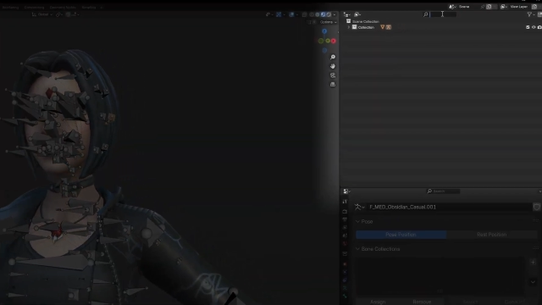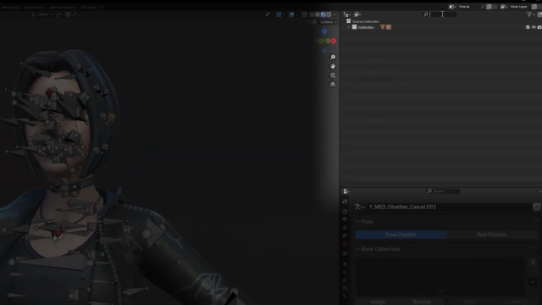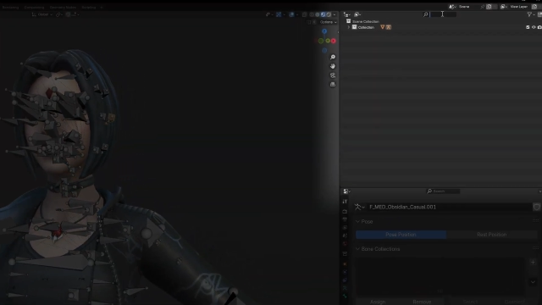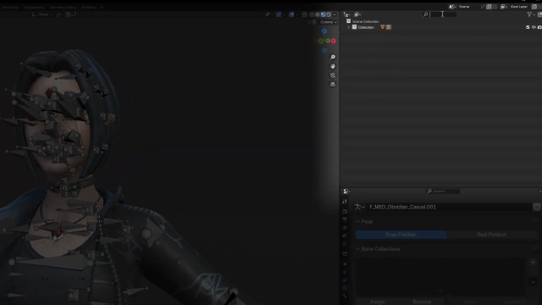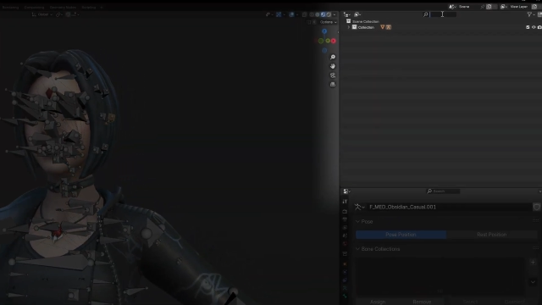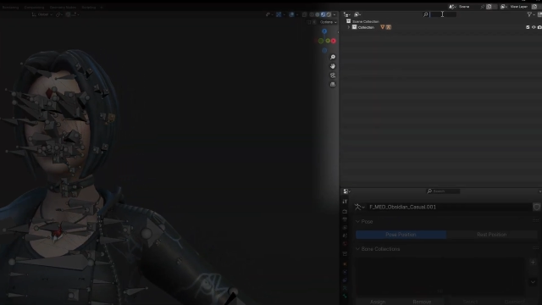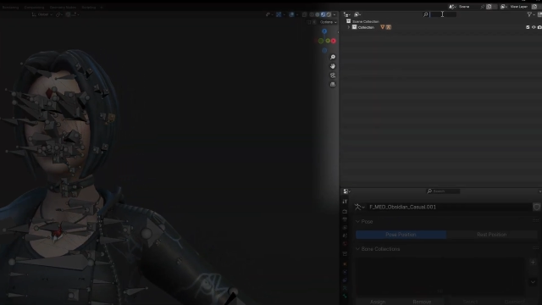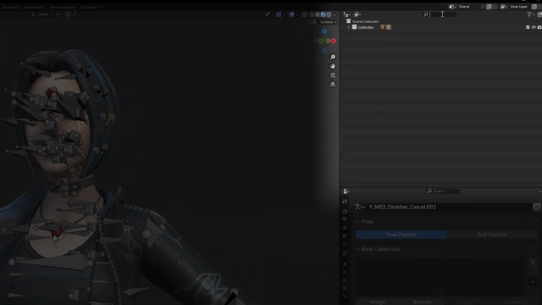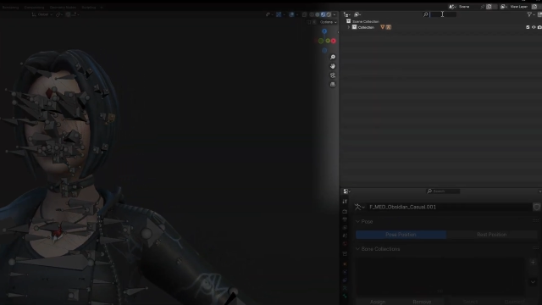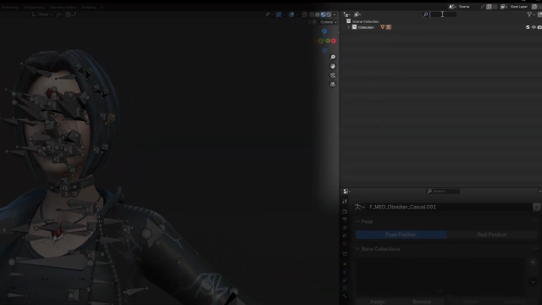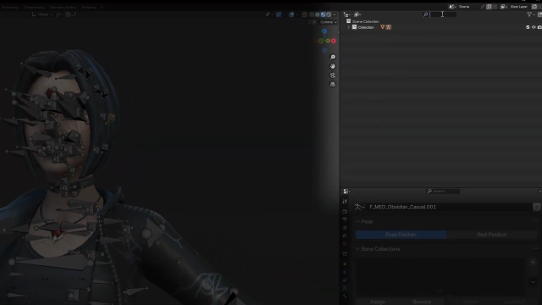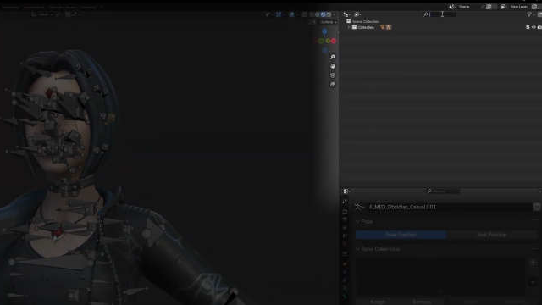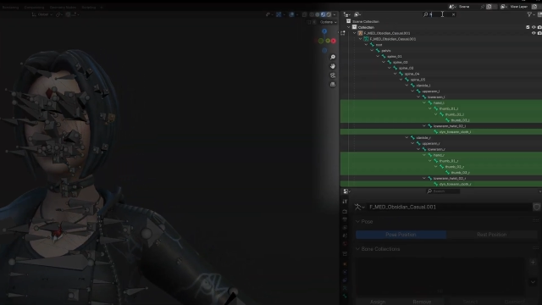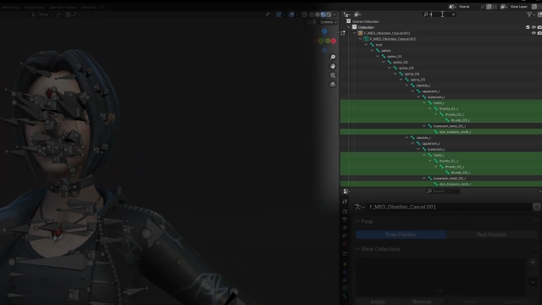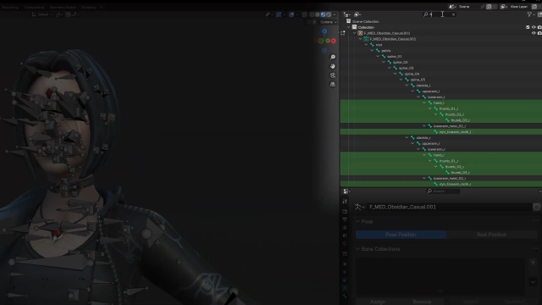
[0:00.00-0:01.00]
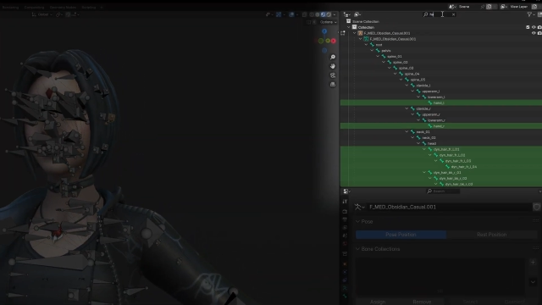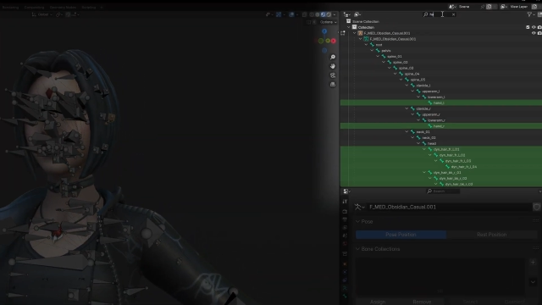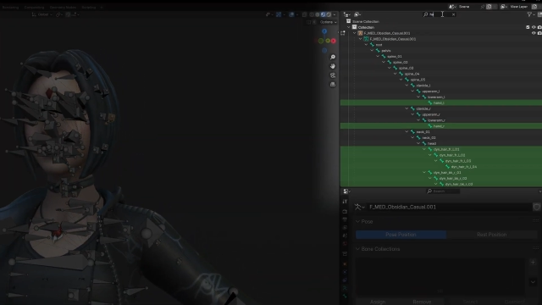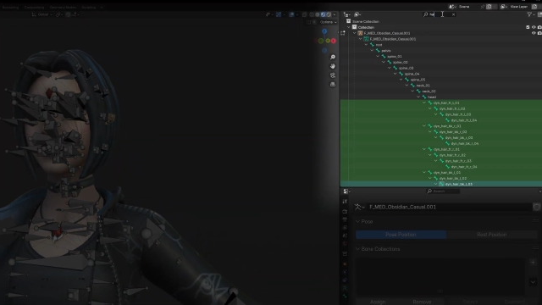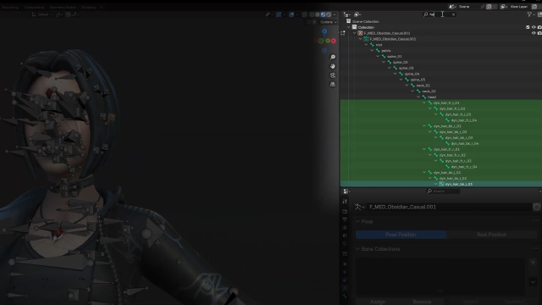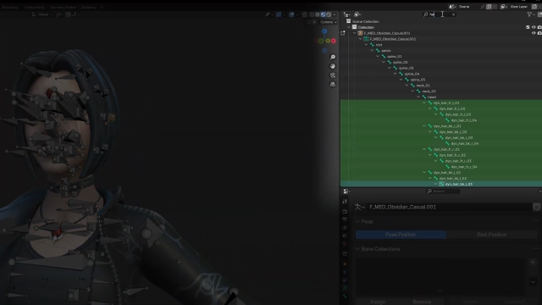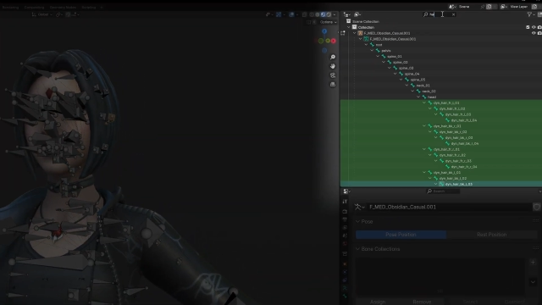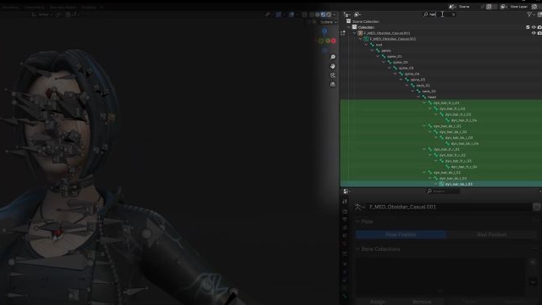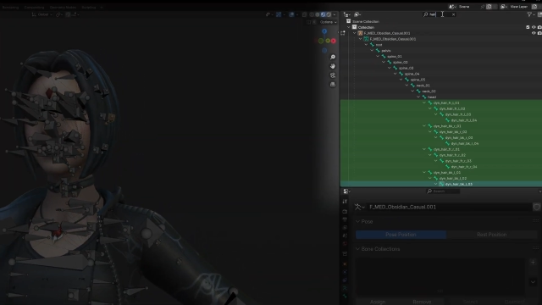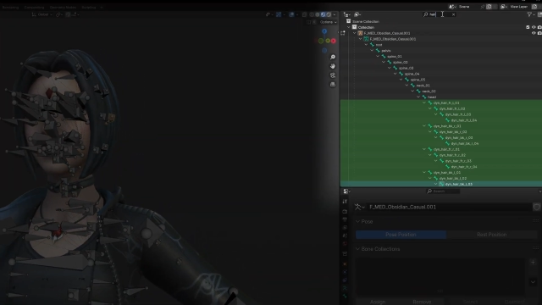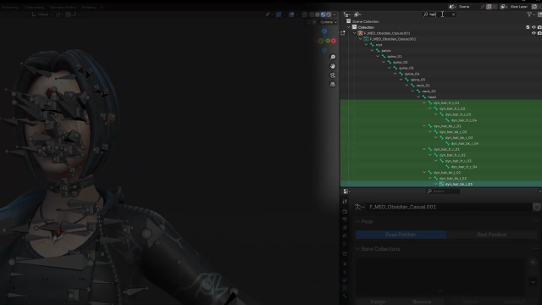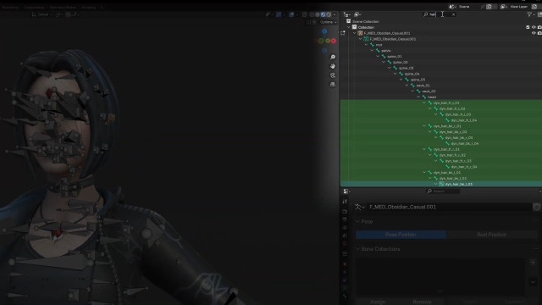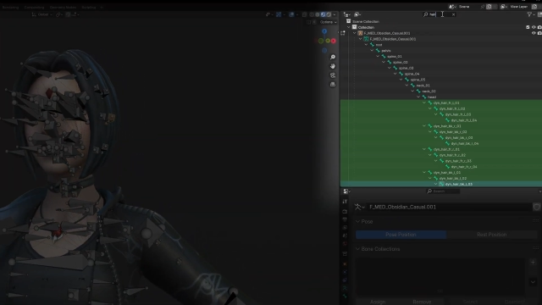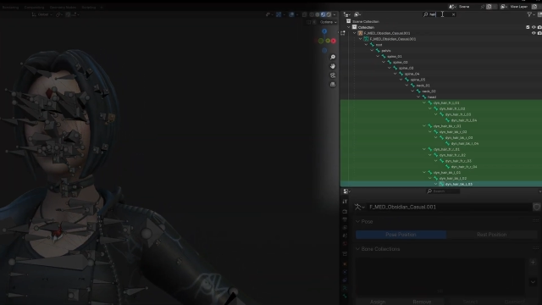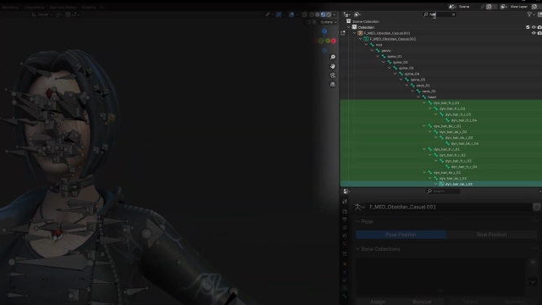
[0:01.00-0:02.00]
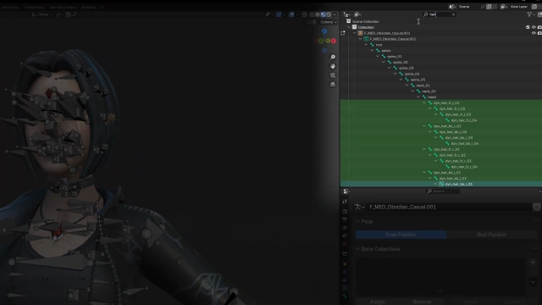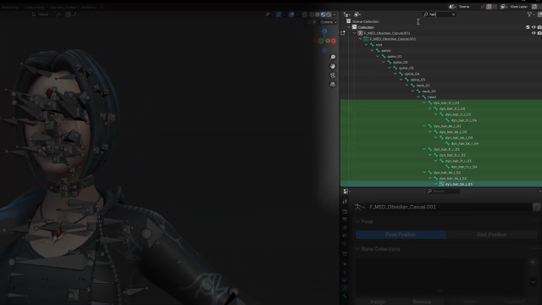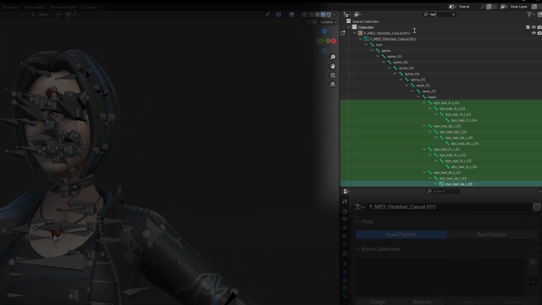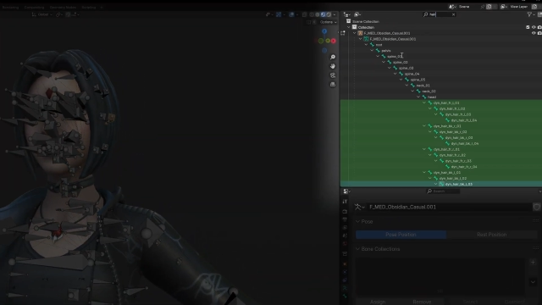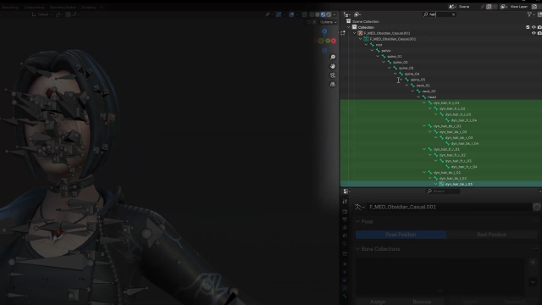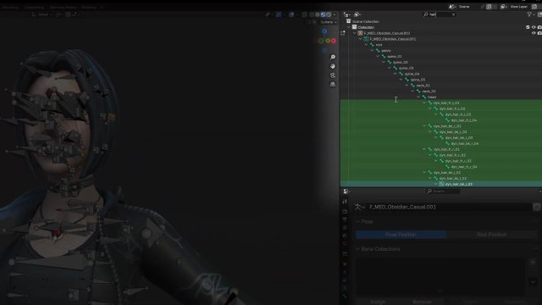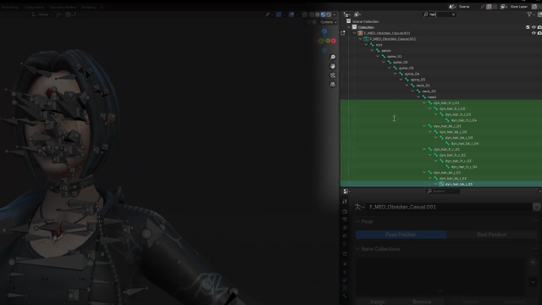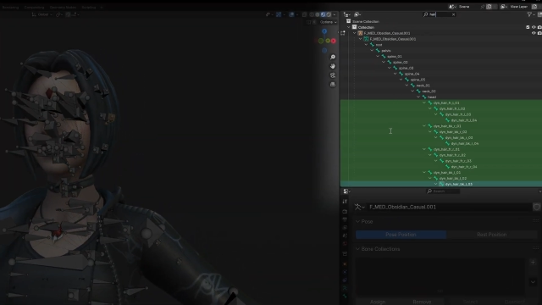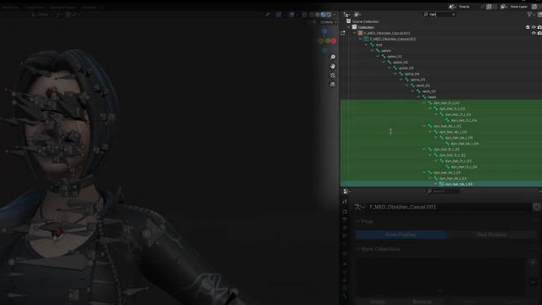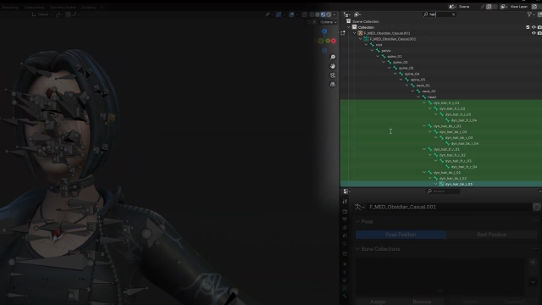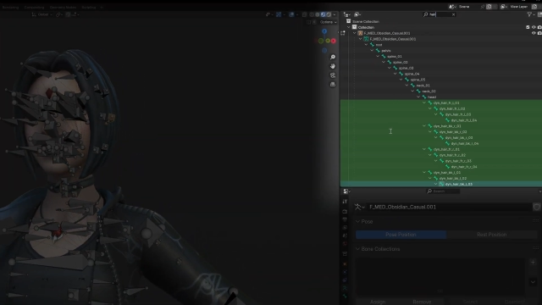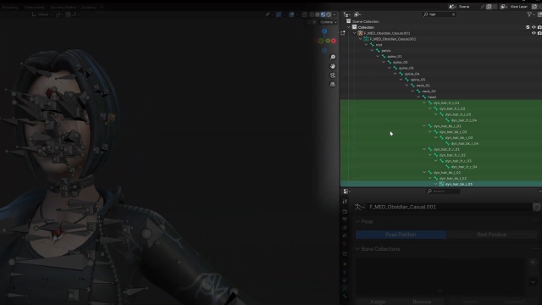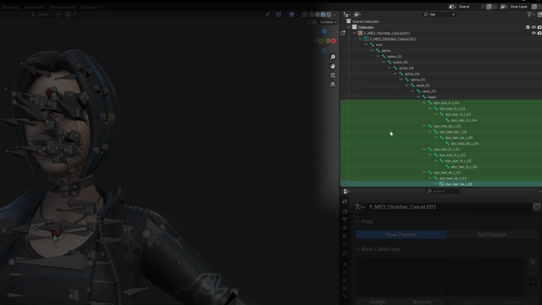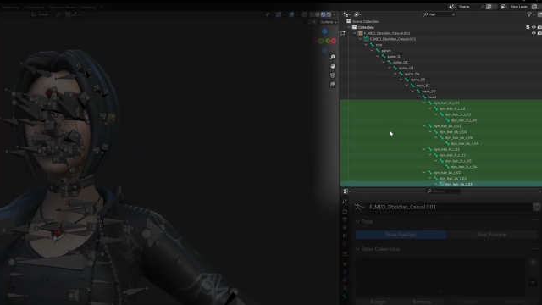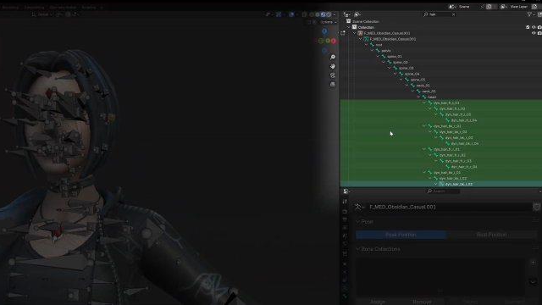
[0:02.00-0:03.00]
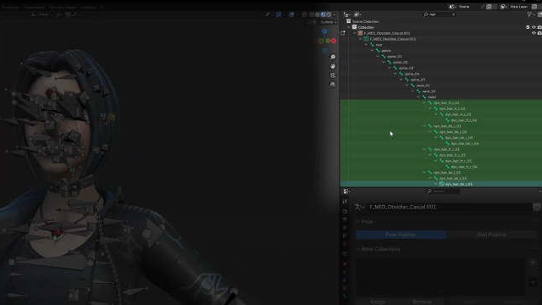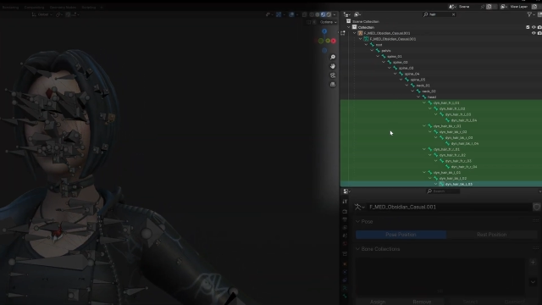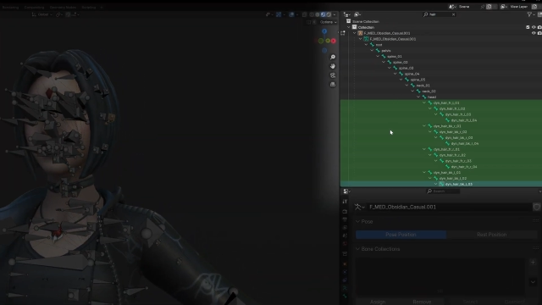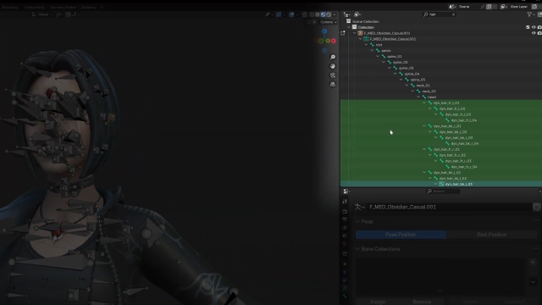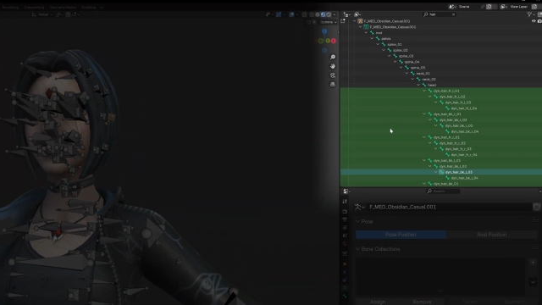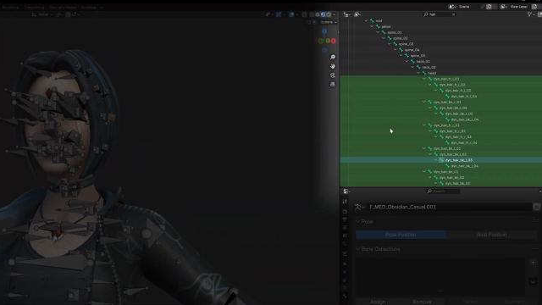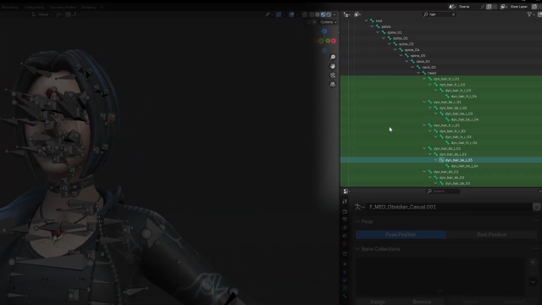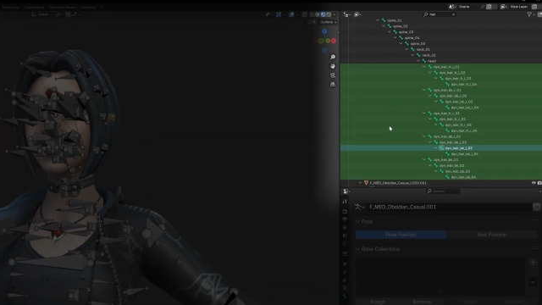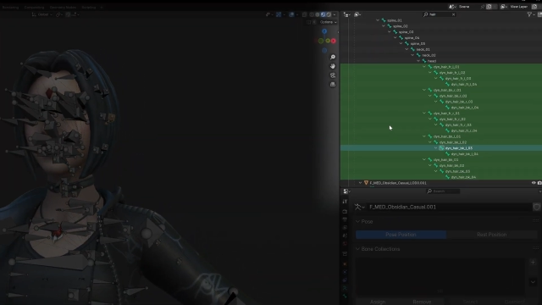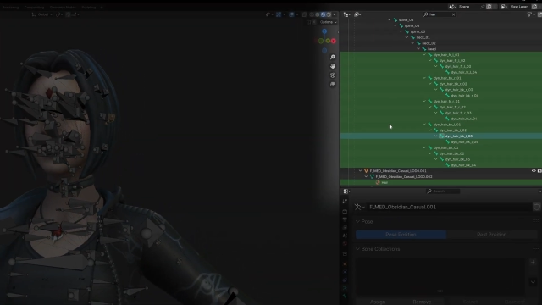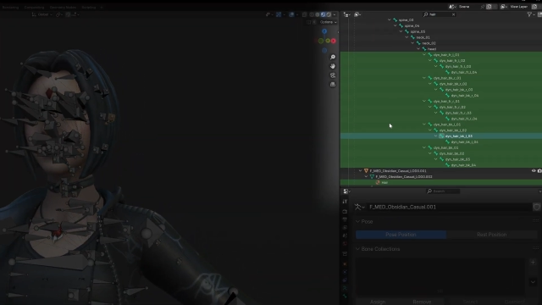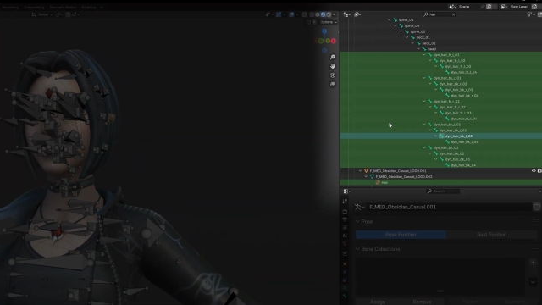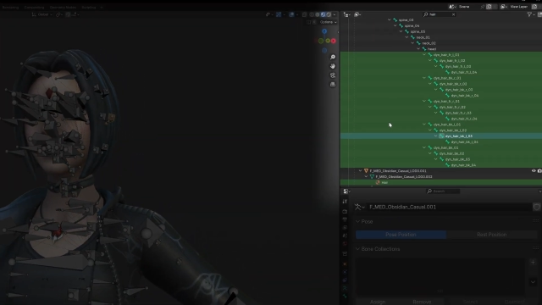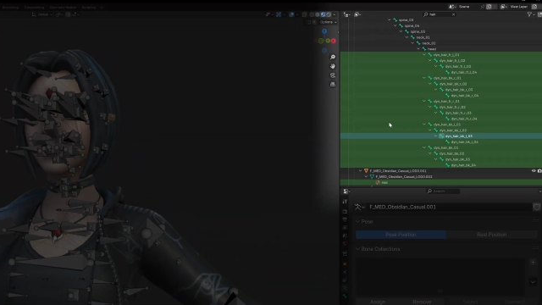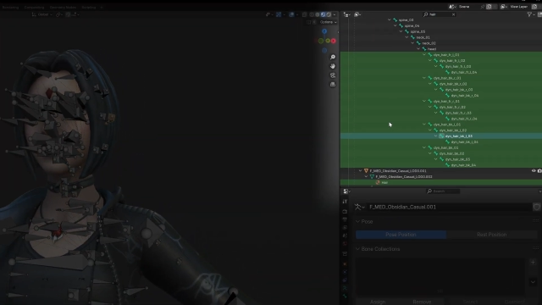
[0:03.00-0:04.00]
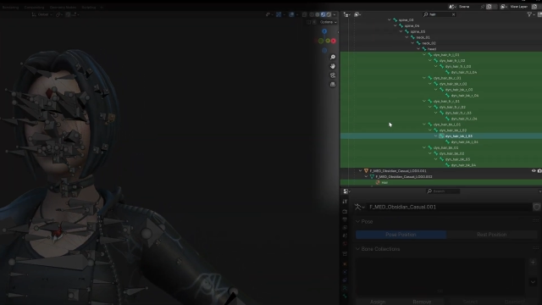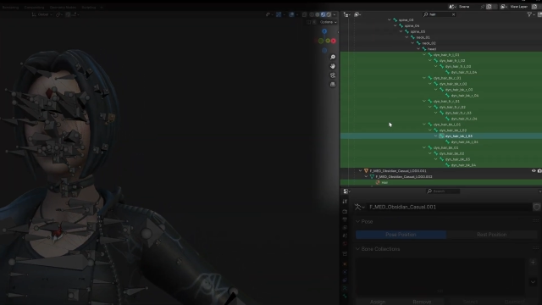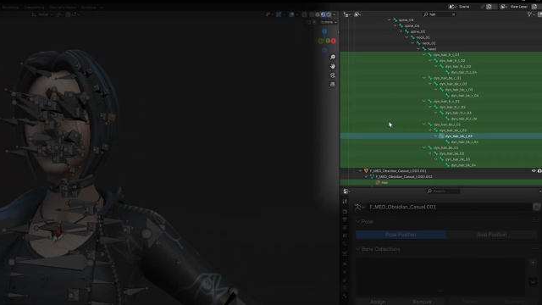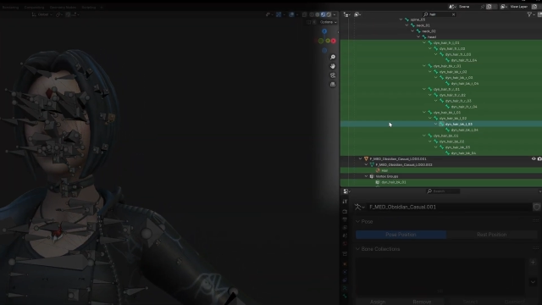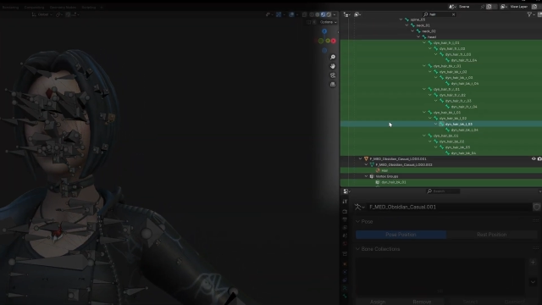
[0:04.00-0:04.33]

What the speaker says: Nobody's mouth can be seen.